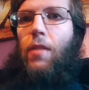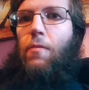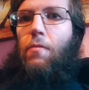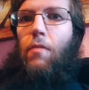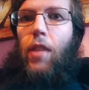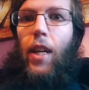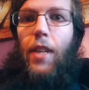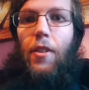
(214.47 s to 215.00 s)

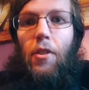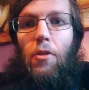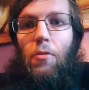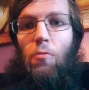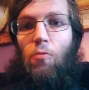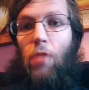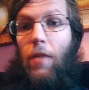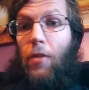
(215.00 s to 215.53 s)
lakes,
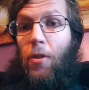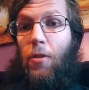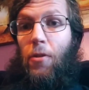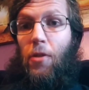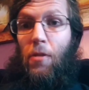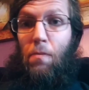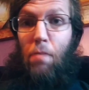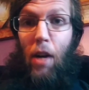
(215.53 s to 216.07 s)
rivers,
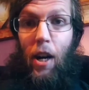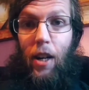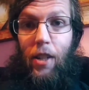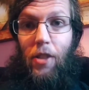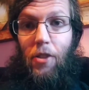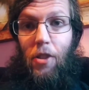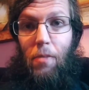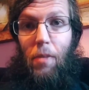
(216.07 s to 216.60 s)
and pond
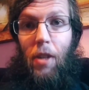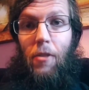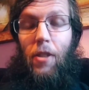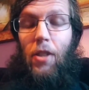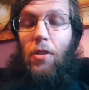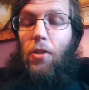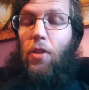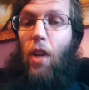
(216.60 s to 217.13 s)

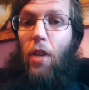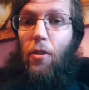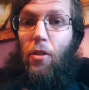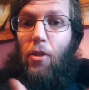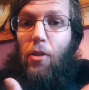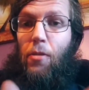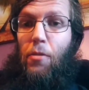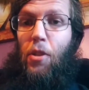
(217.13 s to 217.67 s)
spirits,
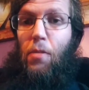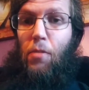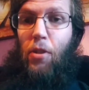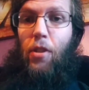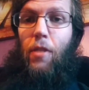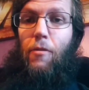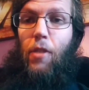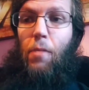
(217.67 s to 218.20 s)
other
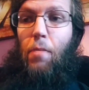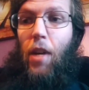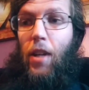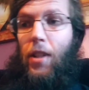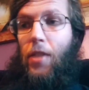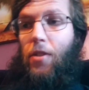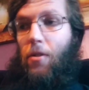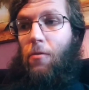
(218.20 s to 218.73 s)
specific
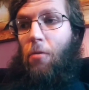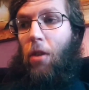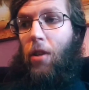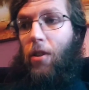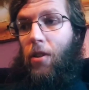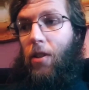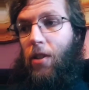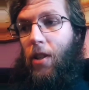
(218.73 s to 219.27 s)
bodies of
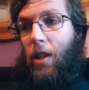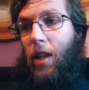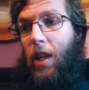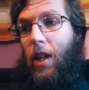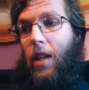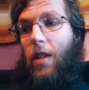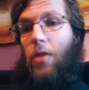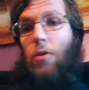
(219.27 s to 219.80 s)
water.
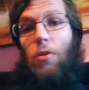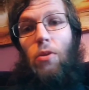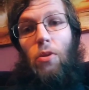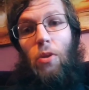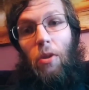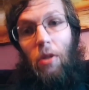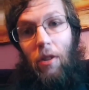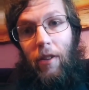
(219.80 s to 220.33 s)

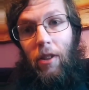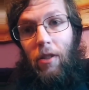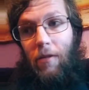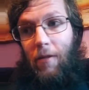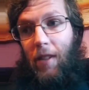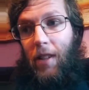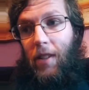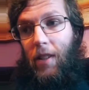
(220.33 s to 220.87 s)
Skog
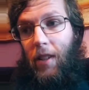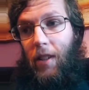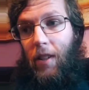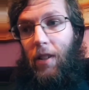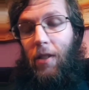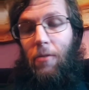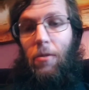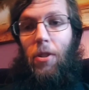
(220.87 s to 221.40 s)
Vaettir,
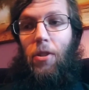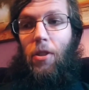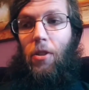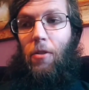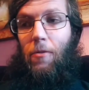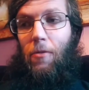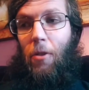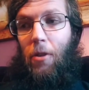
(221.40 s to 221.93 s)
which are your
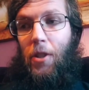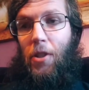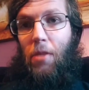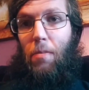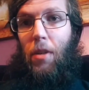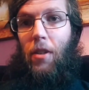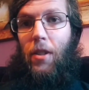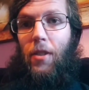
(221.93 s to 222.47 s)
forest
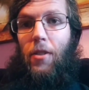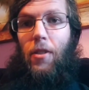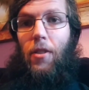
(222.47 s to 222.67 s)
spirits,